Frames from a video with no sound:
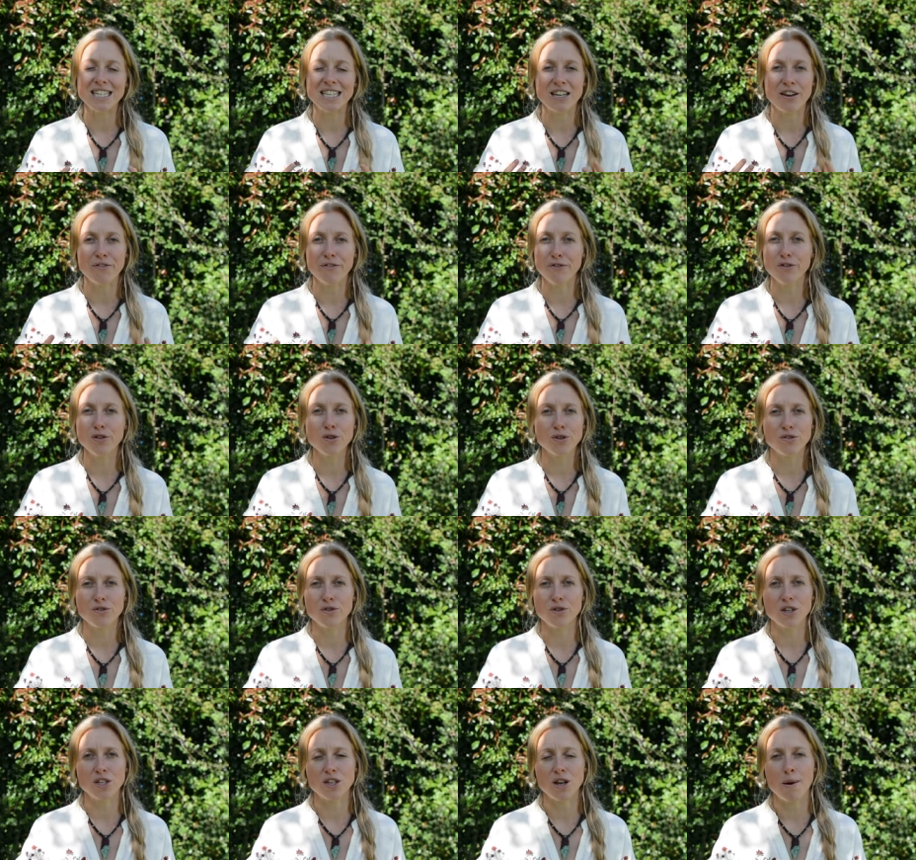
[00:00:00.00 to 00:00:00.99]
a fruit,
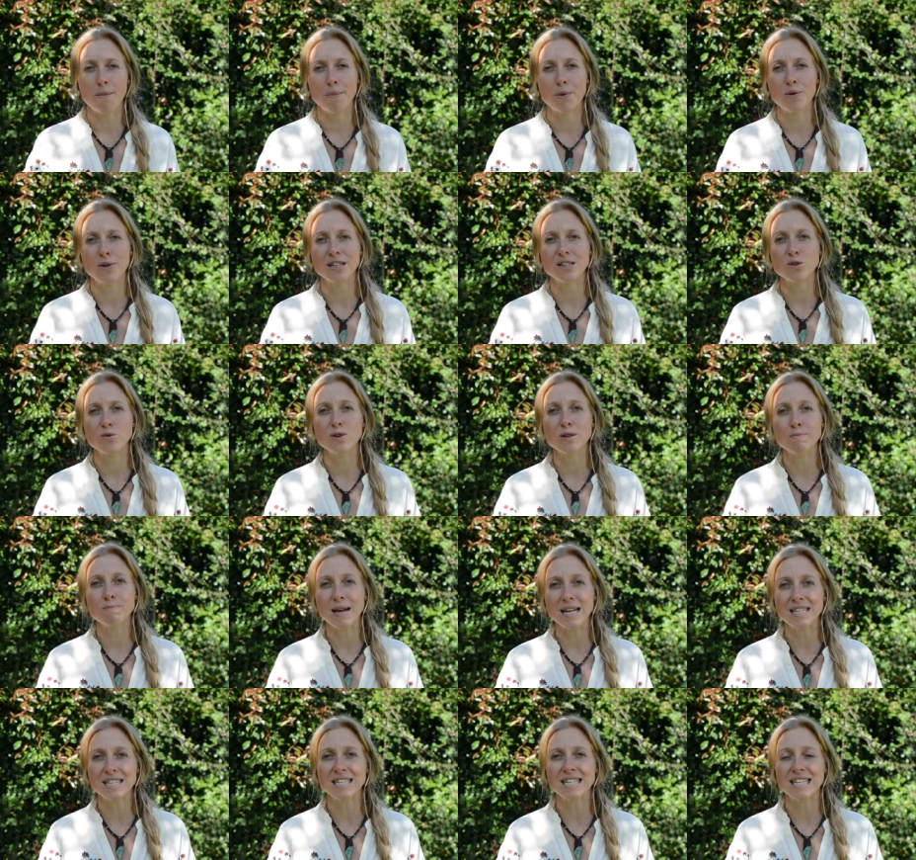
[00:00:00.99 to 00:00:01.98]
for example, it's always
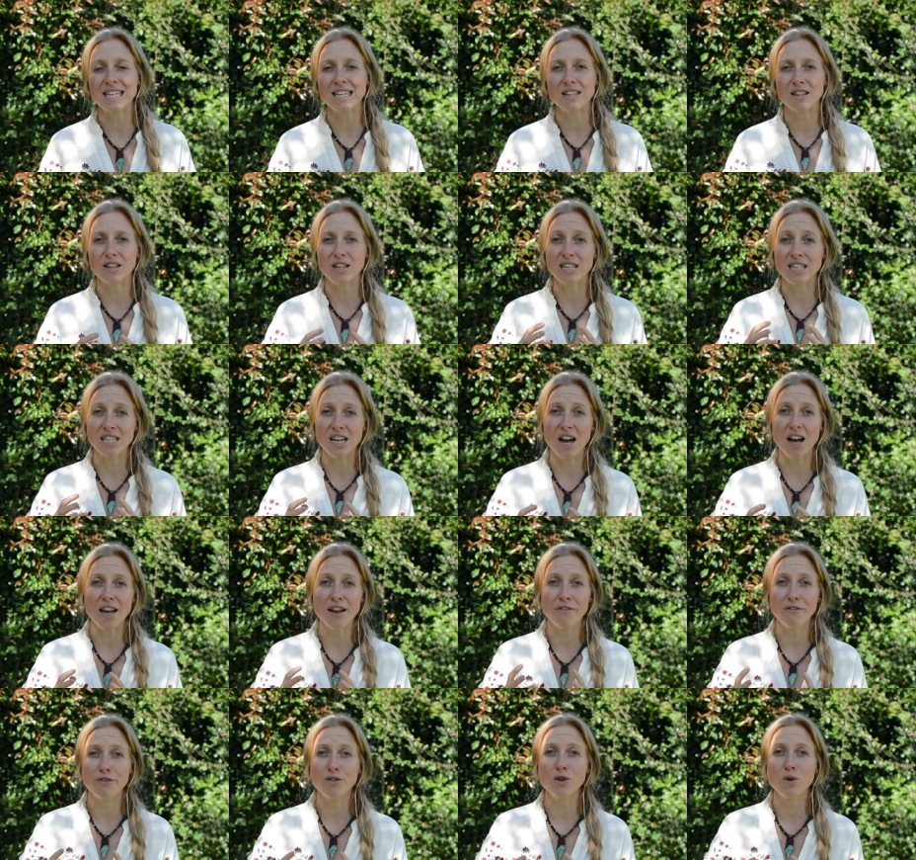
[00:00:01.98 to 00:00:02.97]
better to eat the
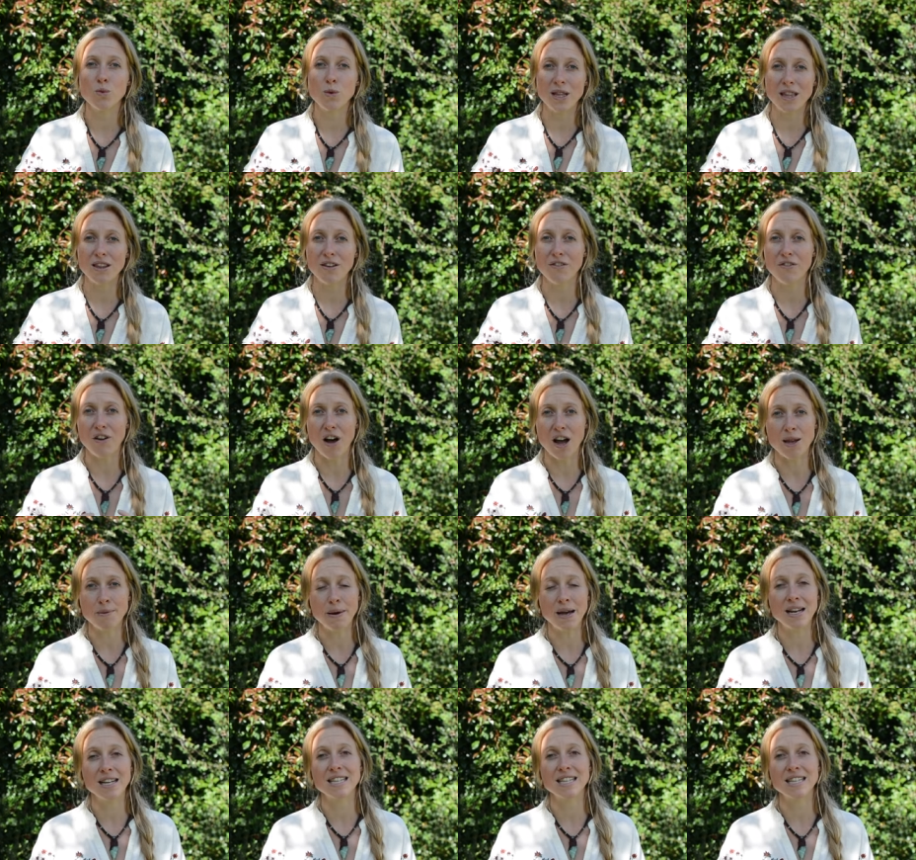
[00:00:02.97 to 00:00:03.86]
entire fruit with the fiber